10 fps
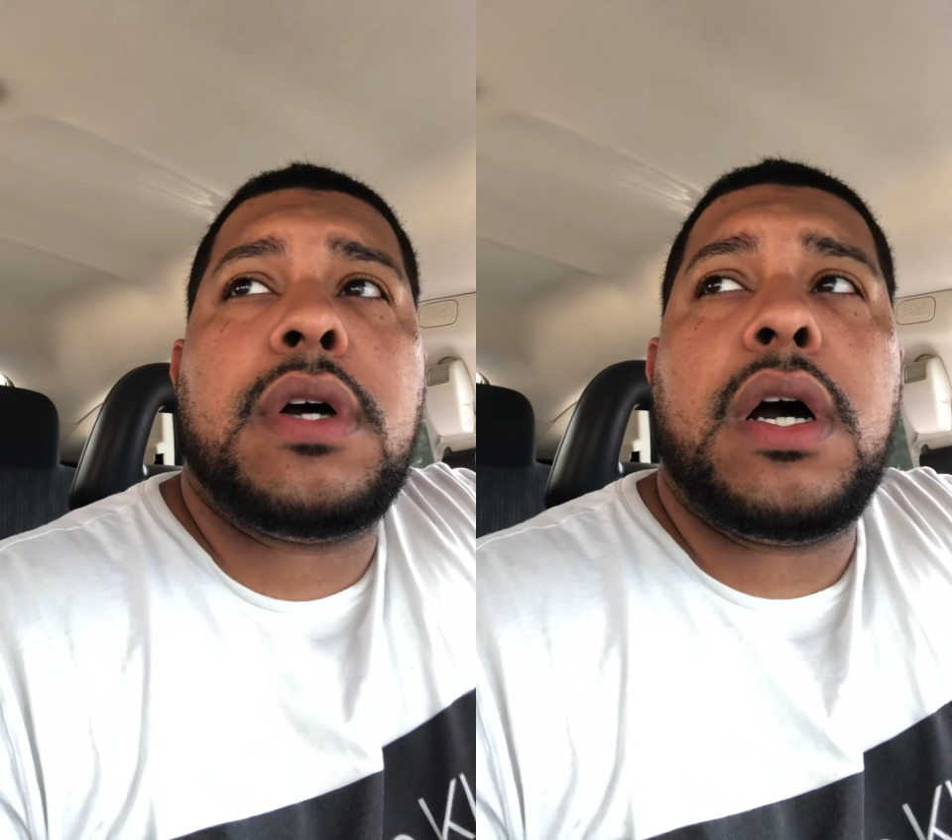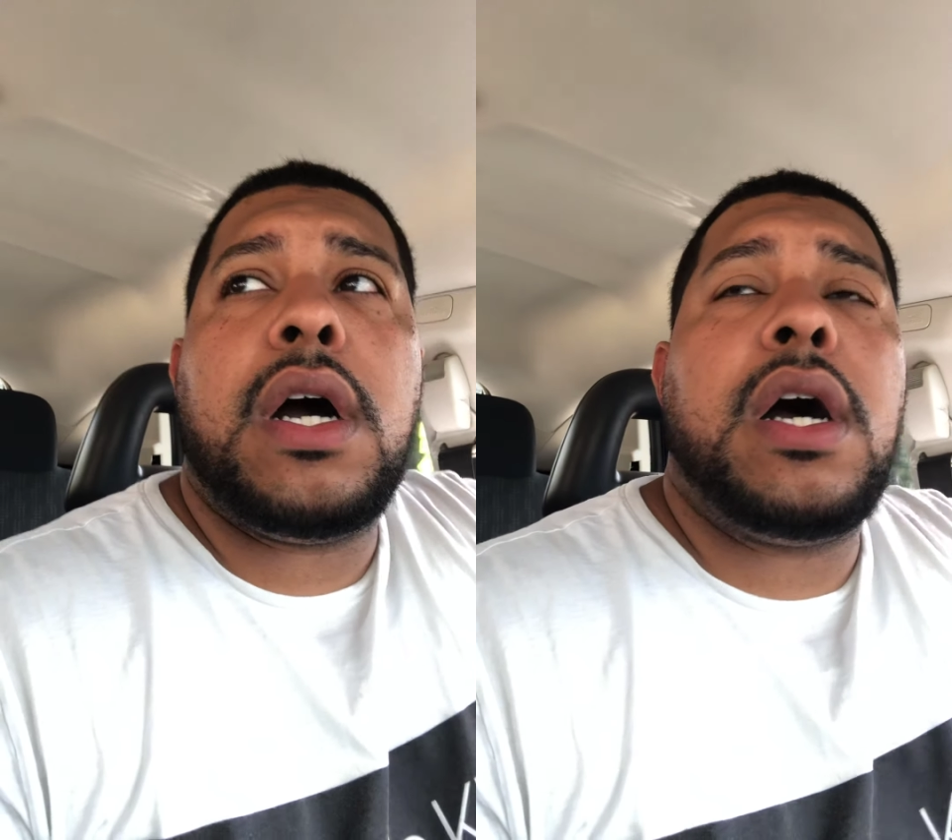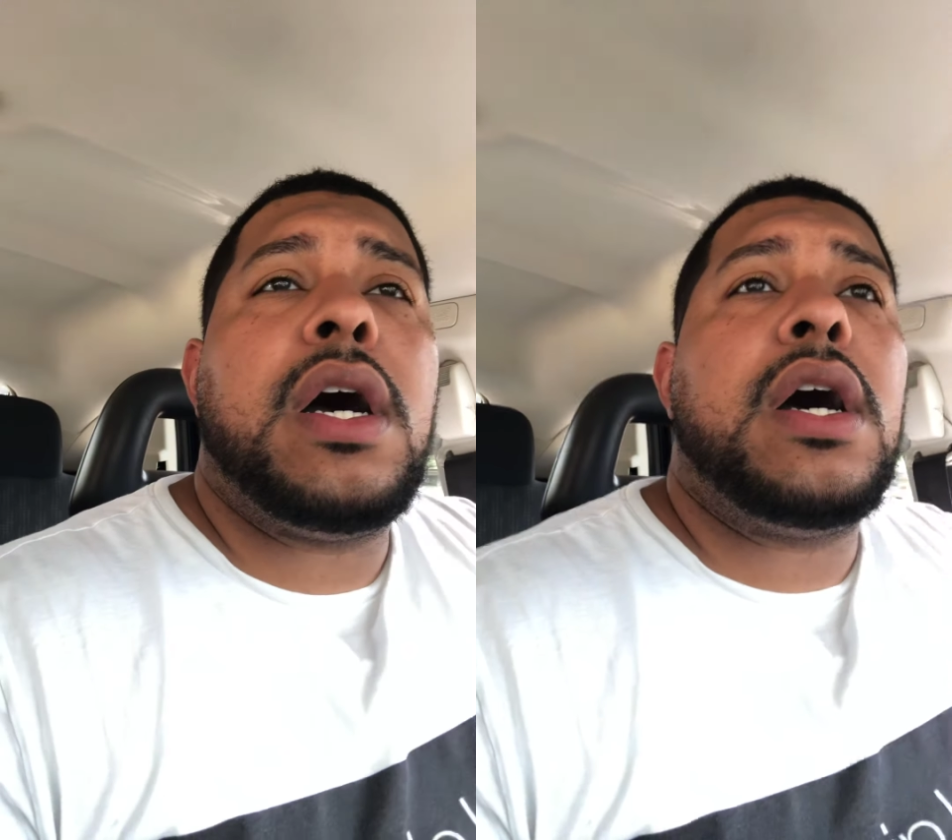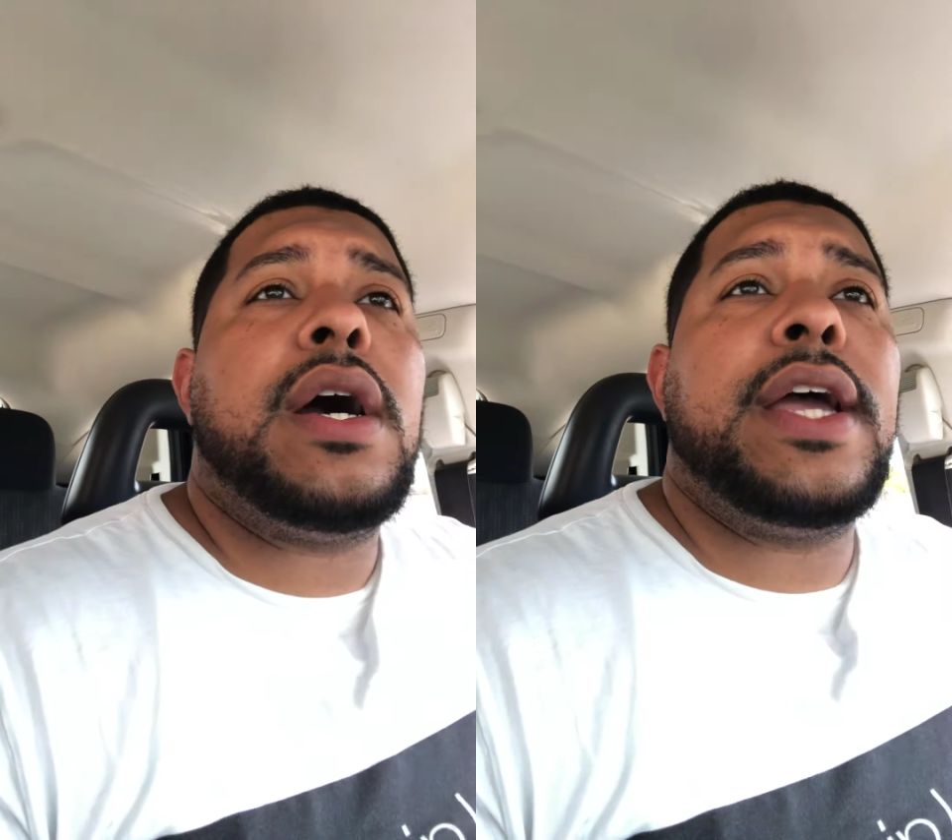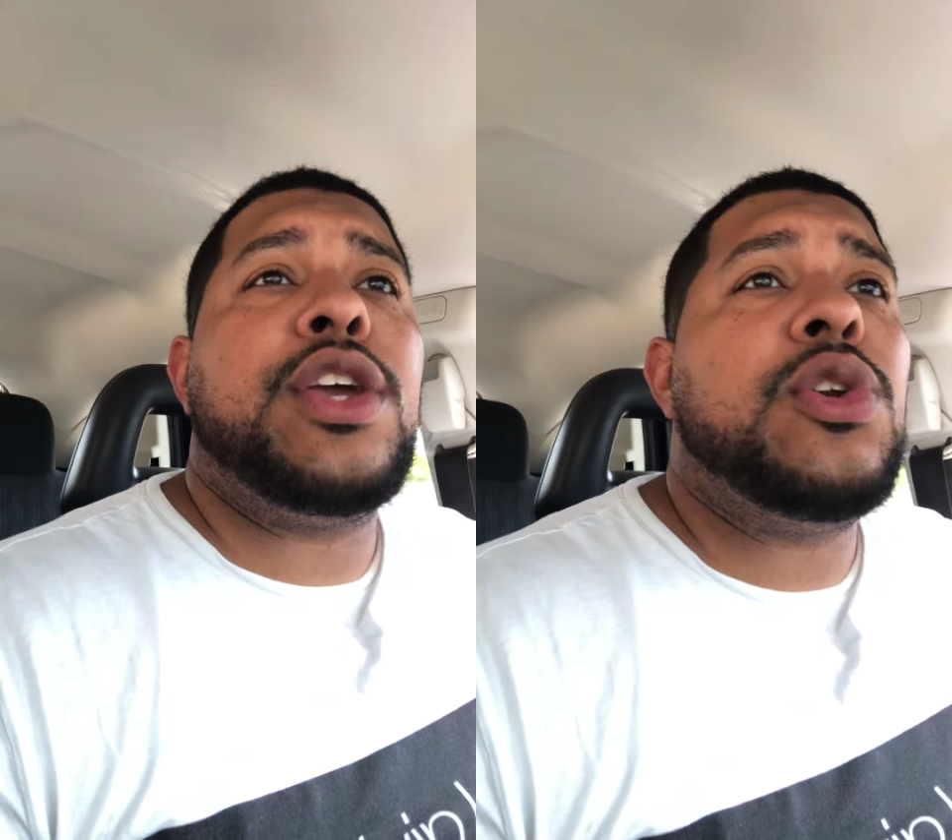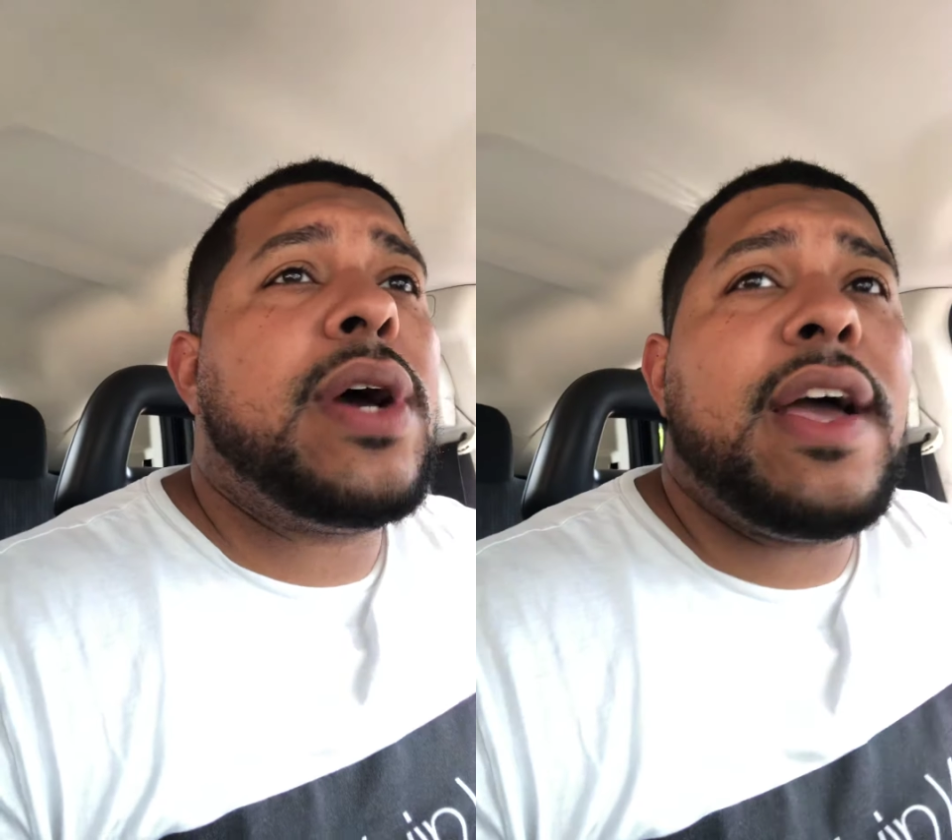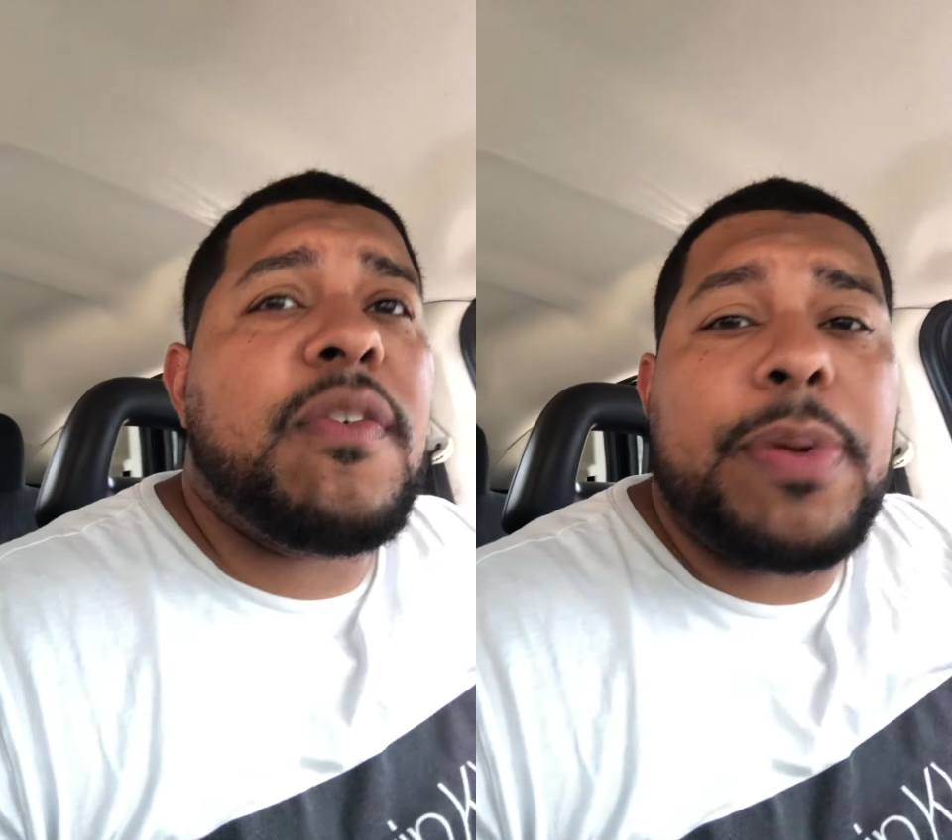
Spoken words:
and you don't have